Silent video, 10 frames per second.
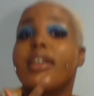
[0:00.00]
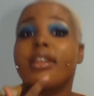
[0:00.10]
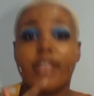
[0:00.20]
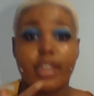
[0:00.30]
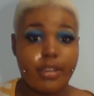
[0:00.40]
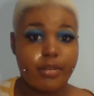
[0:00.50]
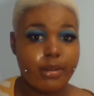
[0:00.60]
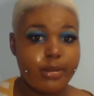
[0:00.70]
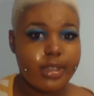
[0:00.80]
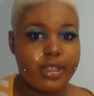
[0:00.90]
Okay, and
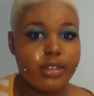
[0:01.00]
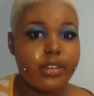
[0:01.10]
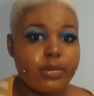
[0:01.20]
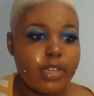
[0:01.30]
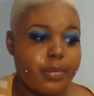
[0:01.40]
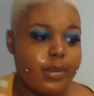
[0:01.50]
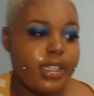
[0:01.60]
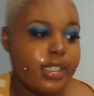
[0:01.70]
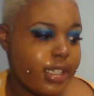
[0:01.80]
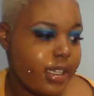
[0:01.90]
what I'm going to do, because my
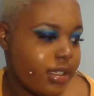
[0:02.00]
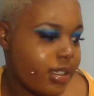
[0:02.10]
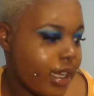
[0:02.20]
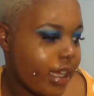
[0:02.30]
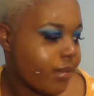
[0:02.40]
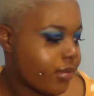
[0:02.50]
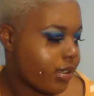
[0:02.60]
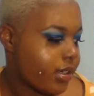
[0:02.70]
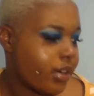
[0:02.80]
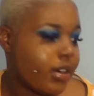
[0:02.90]
PC is dying, I'm
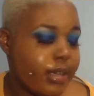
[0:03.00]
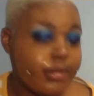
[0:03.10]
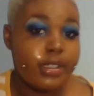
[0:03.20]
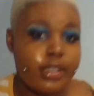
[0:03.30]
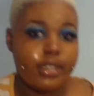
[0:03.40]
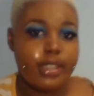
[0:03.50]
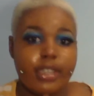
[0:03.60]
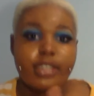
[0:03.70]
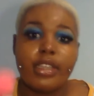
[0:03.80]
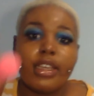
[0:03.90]
going to hurry up and do
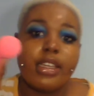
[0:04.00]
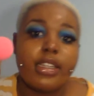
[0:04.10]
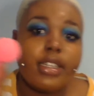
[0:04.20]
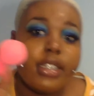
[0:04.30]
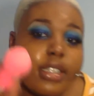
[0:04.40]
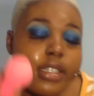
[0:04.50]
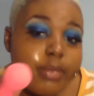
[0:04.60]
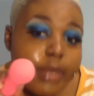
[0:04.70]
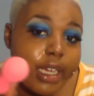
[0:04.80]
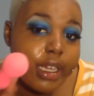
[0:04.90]
this. This
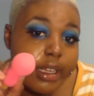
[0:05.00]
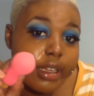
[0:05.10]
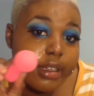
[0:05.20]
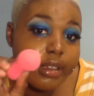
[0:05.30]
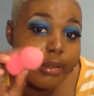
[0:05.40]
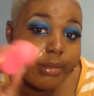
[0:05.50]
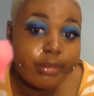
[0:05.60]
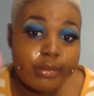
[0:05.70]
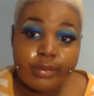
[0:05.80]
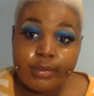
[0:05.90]
is my
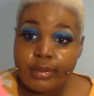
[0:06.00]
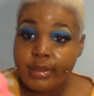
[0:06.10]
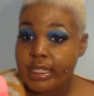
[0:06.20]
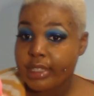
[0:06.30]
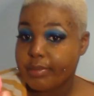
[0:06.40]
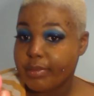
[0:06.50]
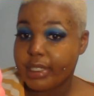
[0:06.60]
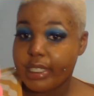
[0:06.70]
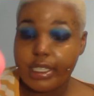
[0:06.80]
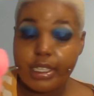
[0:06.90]

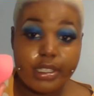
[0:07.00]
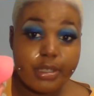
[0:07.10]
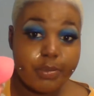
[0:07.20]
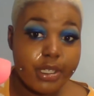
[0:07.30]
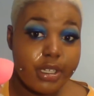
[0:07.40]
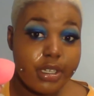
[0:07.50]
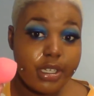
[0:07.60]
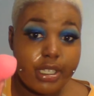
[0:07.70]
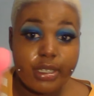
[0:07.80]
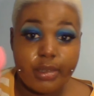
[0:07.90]
blending sponge.
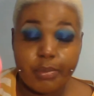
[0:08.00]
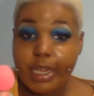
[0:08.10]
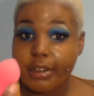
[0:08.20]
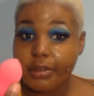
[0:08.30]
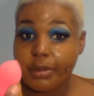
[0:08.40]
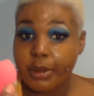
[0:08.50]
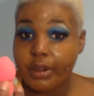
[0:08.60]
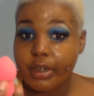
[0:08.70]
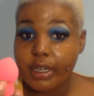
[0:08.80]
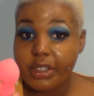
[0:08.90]
It's in a bottle
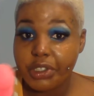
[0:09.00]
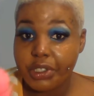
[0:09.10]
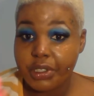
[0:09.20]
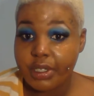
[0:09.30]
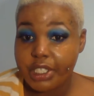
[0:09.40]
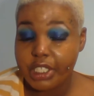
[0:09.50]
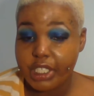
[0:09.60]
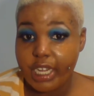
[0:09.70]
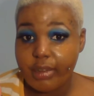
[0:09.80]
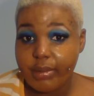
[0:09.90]
gorge
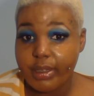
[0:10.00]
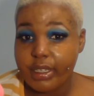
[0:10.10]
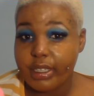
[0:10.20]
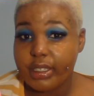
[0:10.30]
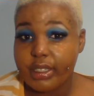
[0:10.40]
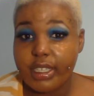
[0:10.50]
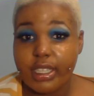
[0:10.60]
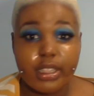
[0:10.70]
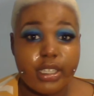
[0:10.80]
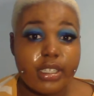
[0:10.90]
shape. You can
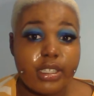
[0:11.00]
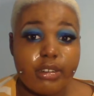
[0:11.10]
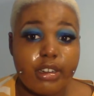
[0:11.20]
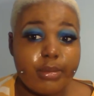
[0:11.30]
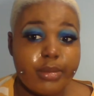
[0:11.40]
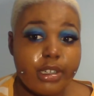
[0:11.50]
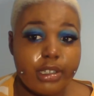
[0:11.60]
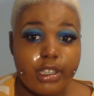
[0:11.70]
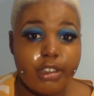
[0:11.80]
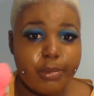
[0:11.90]
get this from
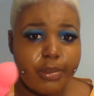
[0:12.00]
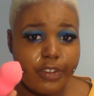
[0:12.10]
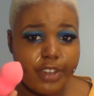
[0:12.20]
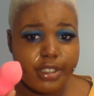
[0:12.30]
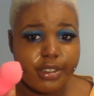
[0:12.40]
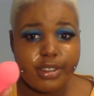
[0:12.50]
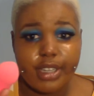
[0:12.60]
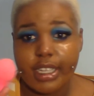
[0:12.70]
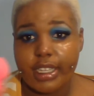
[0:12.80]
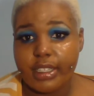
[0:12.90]
your local professional,
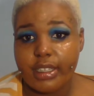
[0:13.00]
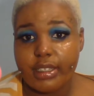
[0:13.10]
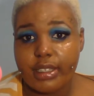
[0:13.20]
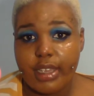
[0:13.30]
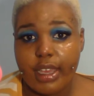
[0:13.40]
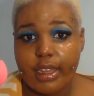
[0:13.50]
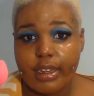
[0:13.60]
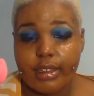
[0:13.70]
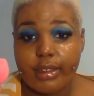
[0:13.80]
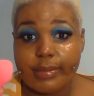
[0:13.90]
so you can get this at